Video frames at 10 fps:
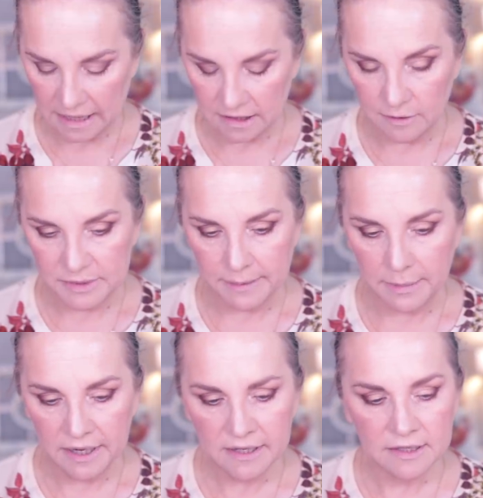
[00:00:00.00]
my lips
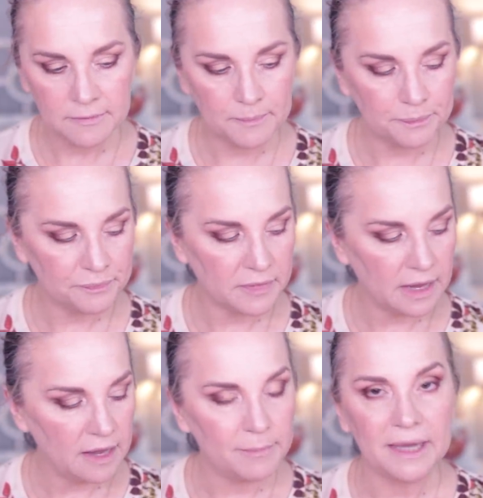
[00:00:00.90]
a bit,
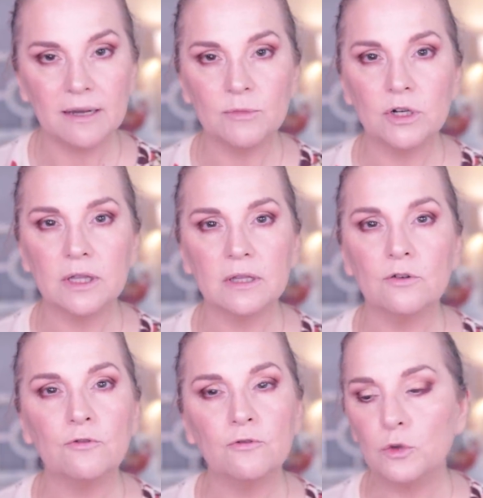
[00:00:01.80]
make them look a
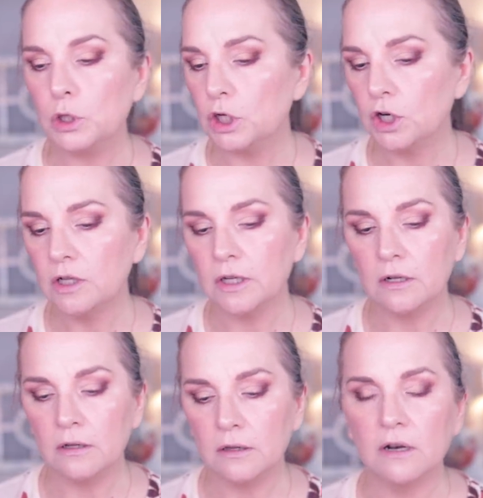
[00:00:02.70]
little fuller, a
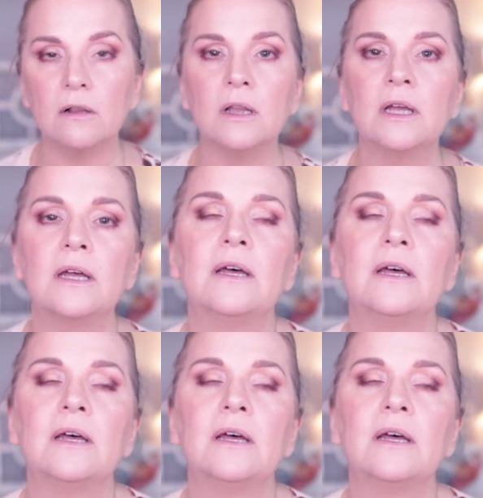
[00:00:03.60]
little, little